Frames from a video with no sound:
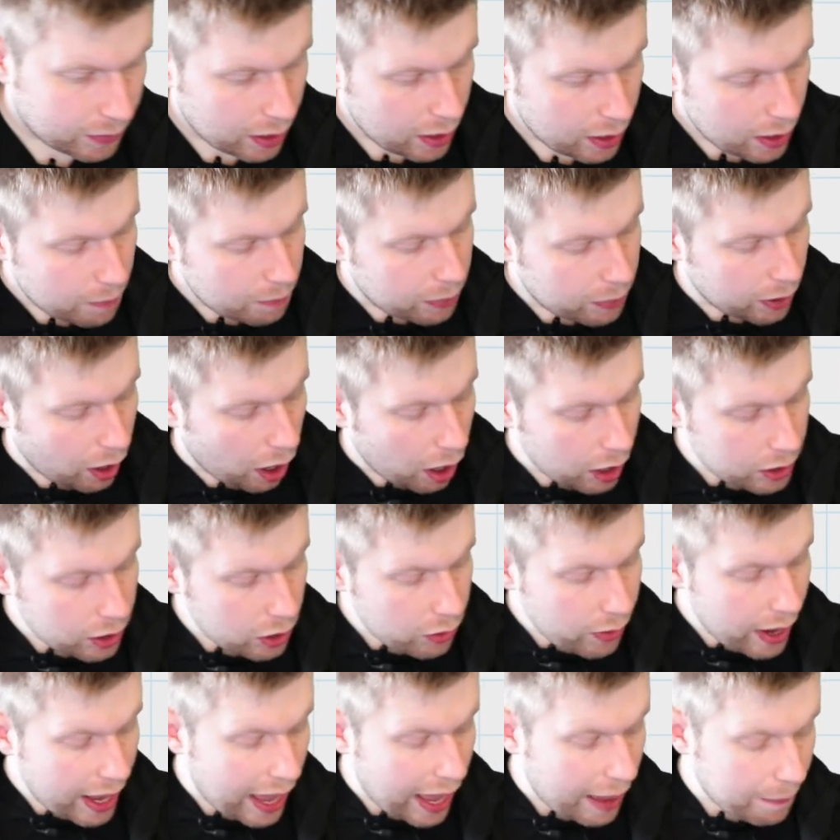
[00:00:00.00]
But are
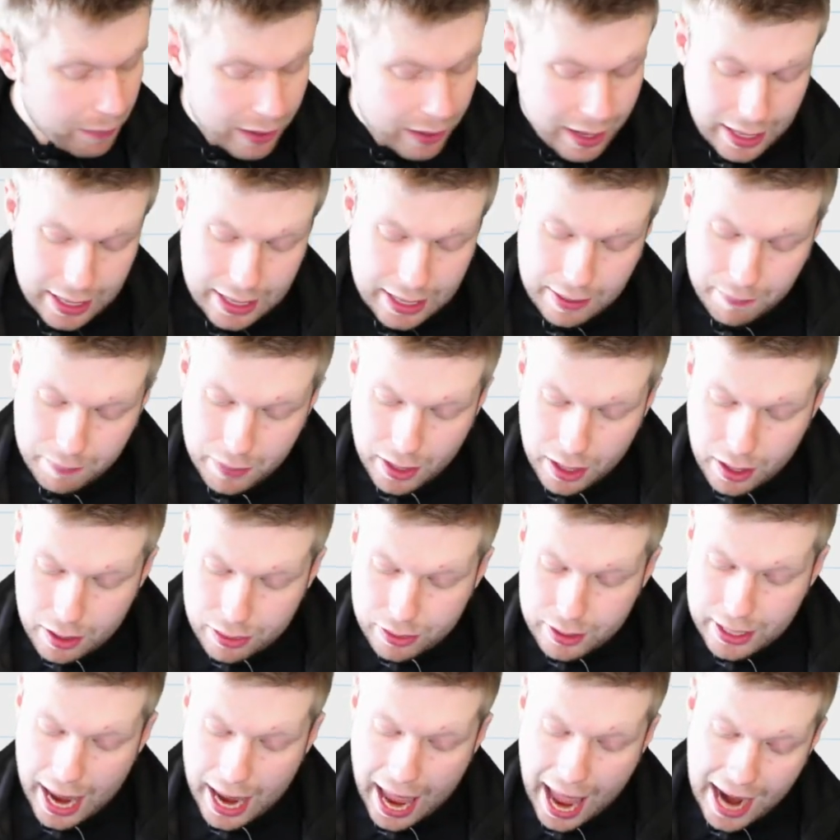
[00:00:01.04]
you happy
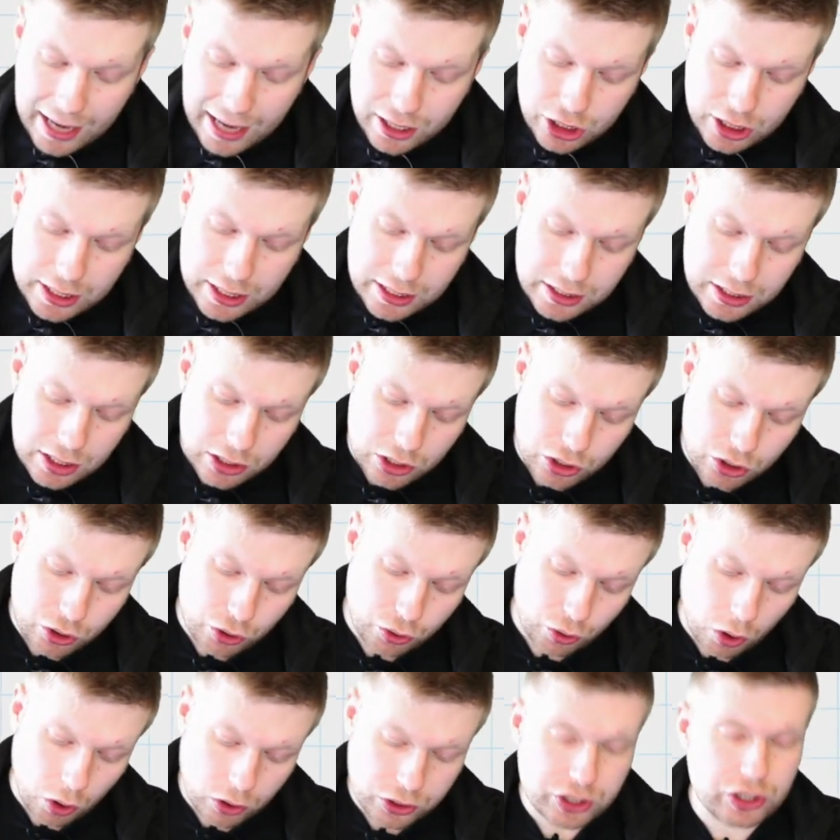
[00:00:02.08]
that it actually is going to
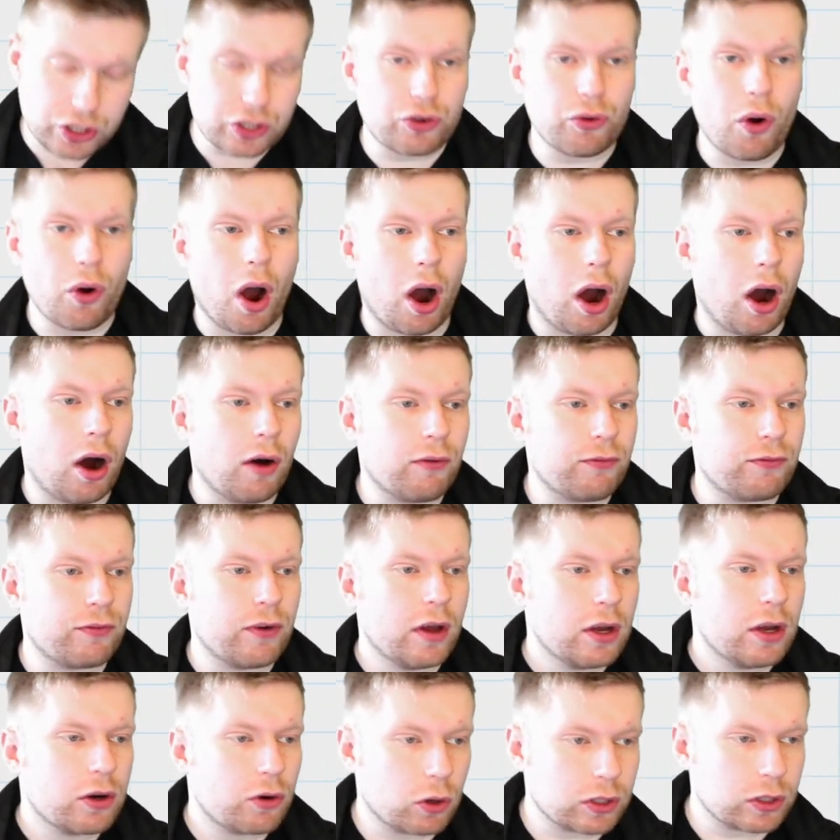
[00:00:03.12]
cross the graph,
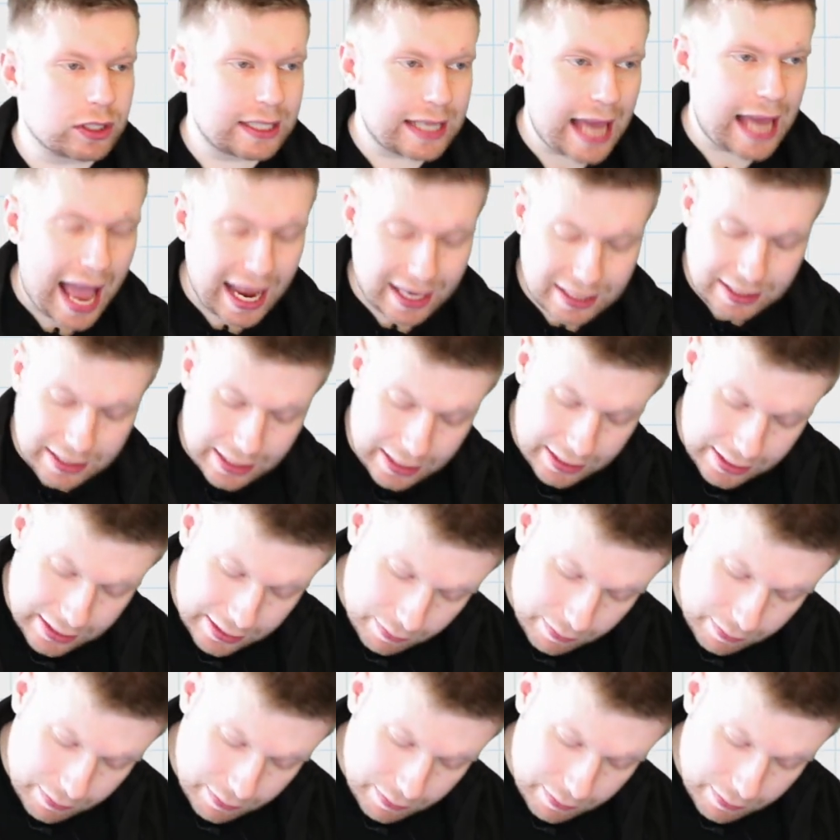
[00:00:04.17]
cross the axes?